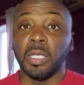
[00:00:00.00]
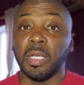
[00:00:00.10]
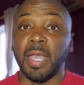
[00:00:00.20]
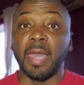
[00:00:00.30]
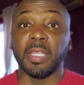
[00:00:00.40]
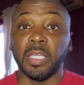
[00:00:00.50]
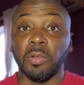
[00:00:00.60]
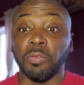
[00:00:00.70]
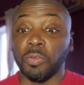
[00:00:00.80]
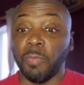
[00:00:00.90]
how to get
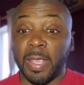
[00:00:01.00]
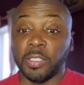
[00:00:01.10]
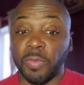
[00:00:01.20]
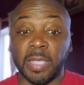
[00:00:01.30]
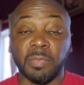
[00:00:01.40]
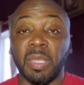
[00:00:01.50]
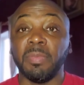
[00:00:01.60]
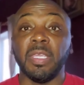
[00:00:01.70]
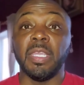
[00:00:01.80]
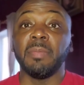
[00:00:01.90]
on the right track to
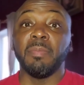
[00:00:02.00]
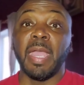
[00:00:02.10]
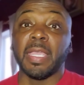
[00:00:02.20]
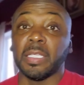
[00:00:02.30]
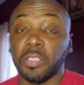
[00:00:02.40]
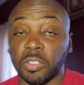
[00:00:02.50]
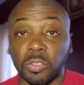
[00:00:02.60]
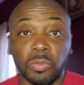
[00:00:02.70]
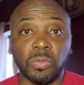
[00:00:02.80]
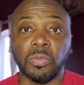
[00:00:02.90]
maybe getting back into
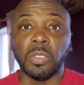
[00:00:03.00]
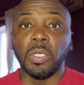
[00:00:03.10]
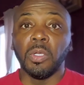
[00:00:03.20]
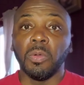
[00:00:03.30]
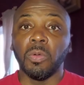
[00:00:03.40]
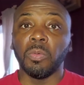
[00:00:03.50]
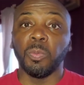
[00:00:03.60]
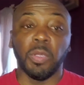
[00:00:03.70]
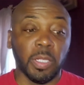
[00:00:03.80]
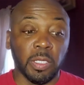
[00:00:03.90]
school or
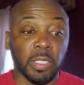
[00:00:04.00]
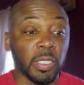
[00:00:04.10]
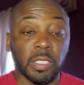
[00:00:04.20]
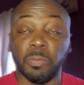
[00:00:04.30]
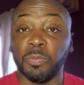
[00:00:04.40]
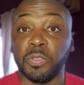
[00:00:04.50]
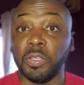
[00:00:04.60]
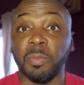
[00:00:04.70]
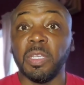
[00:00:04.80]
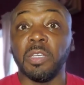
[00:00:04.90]
turn
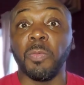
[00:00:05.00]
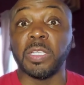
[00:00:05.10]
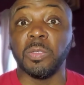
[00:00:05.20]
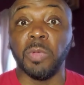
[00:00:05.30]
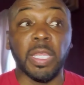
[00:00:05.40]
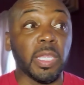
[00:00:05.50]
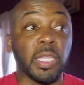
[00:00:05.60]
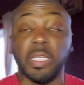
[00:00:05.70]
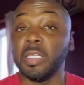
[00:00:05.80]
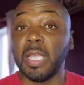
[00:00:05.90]
them in the direction where they can
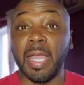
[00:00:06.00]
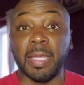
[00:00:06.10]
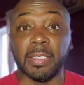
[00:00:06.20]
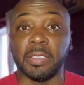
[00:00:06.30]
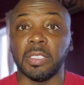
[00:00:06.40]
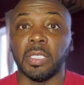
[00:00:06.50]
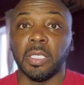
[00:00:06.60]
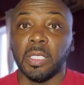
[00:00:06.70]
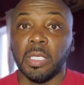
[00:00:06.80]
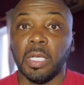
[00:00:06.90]
get into college,
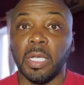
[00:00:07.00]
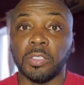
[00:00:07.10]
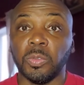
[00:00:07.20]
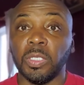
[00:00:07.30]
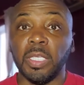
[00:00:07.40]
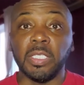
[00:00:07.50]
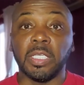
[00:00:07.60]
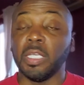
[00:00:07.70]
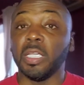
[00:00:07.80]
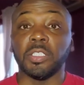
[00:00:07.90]
to at least
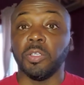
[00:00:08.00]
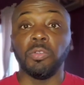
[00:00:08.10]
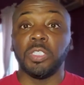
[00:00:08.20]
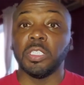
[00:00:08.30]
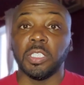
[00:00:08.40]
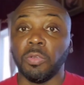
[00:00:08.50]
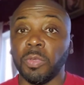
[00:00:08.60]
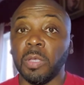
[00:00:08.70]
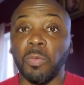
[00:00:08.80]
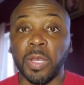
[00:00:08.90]
get an associate's
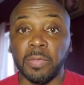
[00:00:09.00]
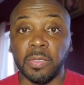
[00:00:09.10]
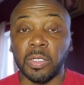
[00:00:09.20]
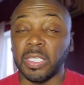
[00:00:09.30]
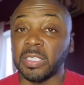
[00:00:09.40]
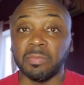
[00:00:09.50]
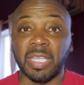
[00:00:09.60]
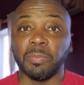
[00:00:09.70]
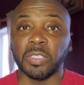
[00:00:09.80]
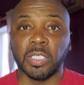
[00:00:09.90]
degree or whatever, or get some
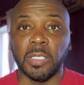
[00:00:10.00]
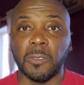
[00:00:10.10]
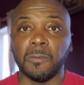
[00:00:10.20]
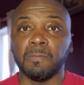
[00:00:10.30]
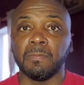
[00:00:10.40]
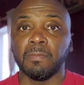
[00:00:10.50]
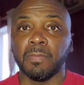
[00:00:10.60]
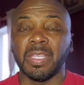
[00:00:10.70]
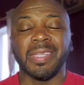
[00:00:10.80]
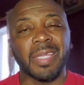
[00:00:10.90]
type of skill.
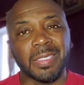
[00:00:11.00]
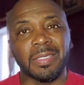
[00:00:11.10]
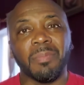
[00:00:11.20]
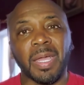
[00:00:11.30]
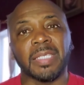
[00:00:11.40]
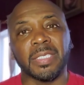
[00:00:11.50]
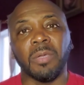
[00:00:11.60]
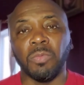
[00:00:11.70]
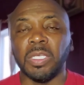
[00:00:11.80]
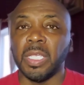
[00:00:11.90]
That's the
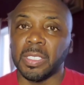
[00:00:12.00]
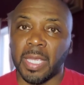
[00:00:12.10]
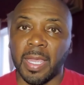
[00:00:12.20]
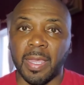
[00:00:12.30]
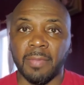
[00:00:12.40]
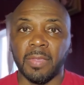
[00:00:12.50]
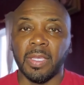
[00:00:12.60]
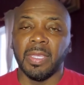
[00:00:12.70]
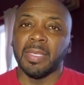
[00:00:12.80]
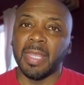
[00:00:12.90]
mindset we need to have.
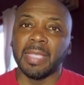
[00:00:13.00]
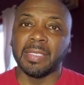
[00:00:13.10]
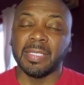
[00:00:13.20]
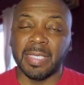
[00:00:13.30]
Not the